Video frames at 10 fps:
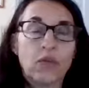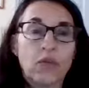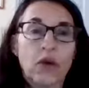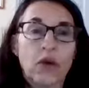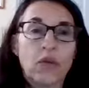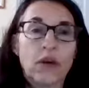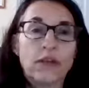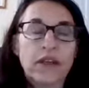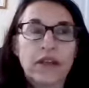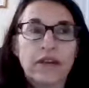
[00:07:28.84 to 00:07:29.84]

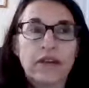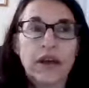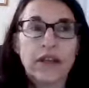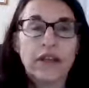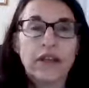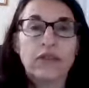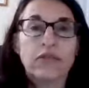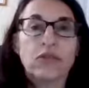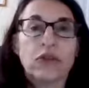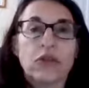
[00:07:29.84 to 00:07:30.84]
one thing I think
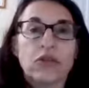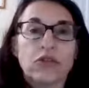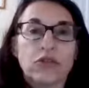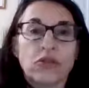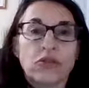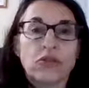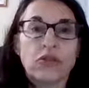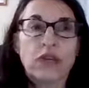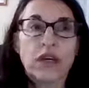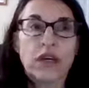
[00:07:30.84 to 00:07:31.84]
we could use
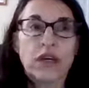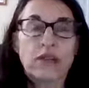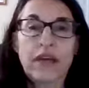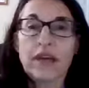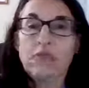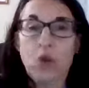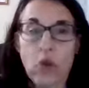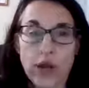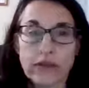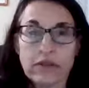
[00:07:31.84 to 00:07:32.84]
to that
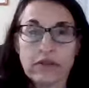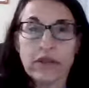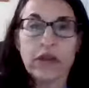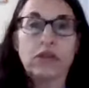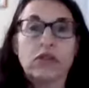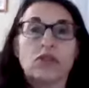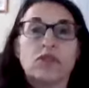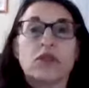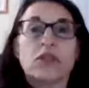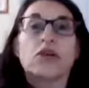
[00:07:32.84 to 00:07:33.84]
point, like
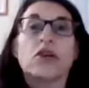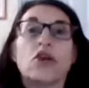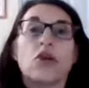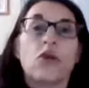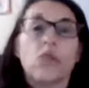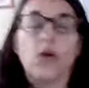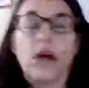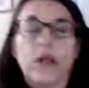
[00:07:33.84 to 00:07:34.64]
what